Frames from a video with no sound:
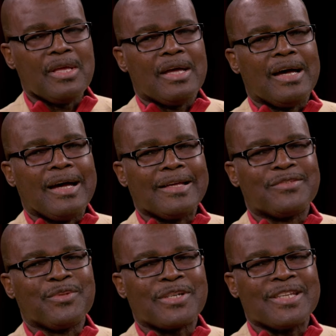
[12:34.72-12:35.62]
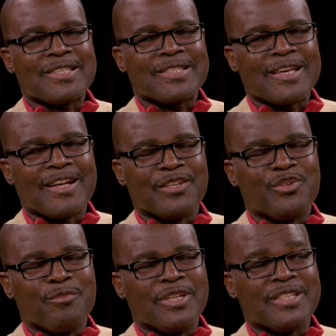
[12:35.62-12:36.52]
uh, is not necessarily
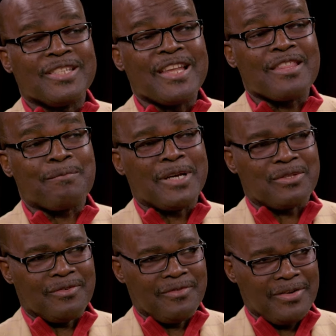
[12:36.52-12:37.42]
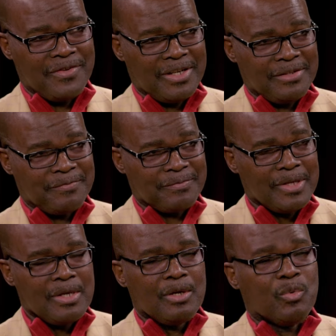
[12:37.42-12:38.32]
dominant in other parts of Africa mm -hmm.
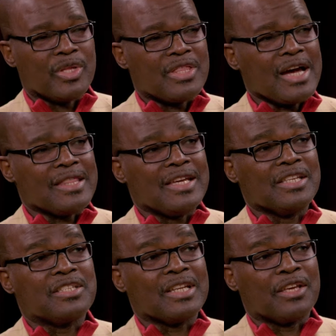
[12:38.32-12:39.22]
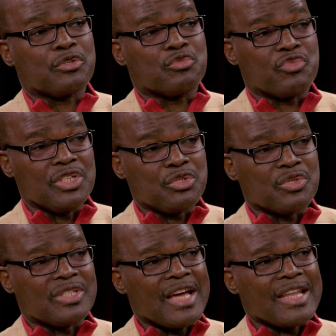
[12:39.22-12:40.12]
with -hmm. other intellectual
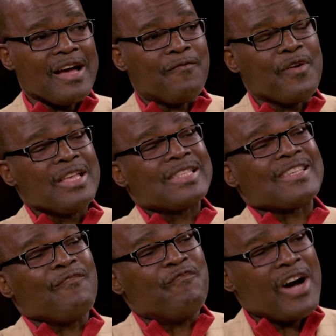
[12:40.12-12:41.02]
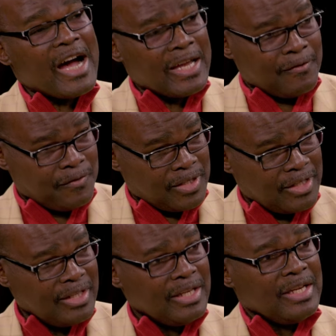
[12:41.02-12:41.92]
traditions that mm-hmm. have survived
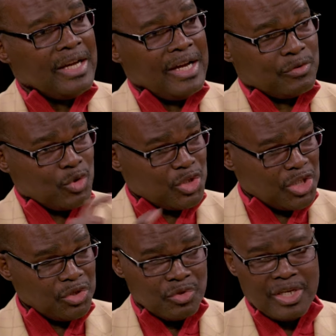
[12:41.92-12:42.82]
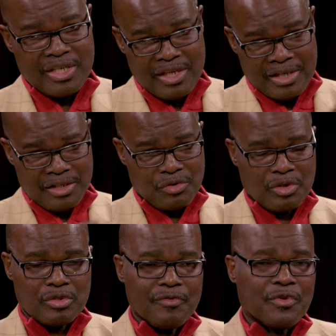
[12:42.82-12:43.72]
yes. and continued. And, and he
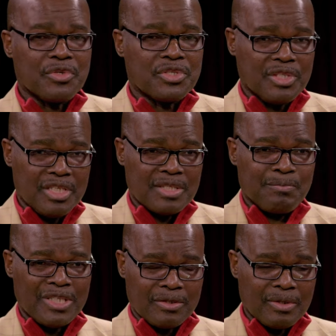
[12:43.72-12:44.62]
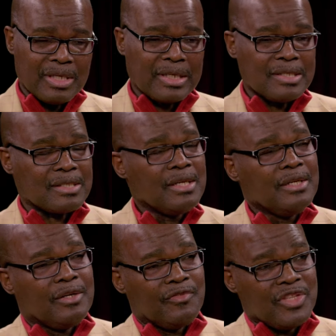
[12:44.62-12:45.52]
talks, of course, in this particular case,
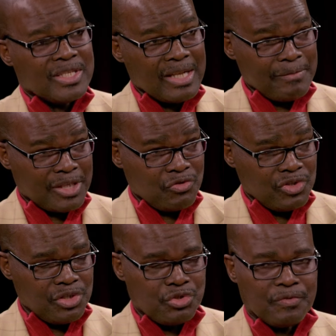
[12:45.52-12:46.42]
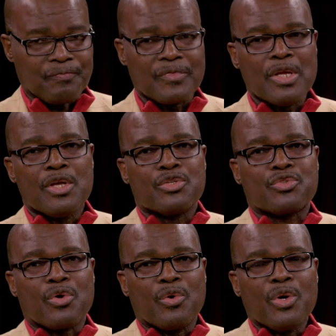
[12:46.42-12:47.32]
of the Islamic tradition. Mm.
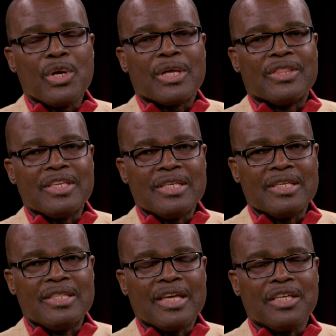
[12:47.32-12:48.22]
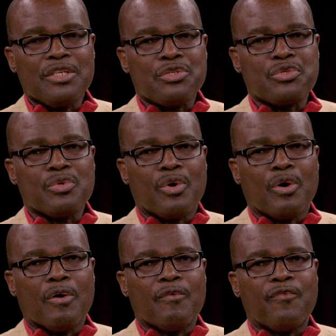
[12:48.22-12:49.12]
So the, the issue
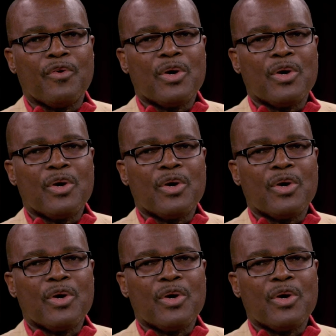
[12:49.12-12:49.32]
of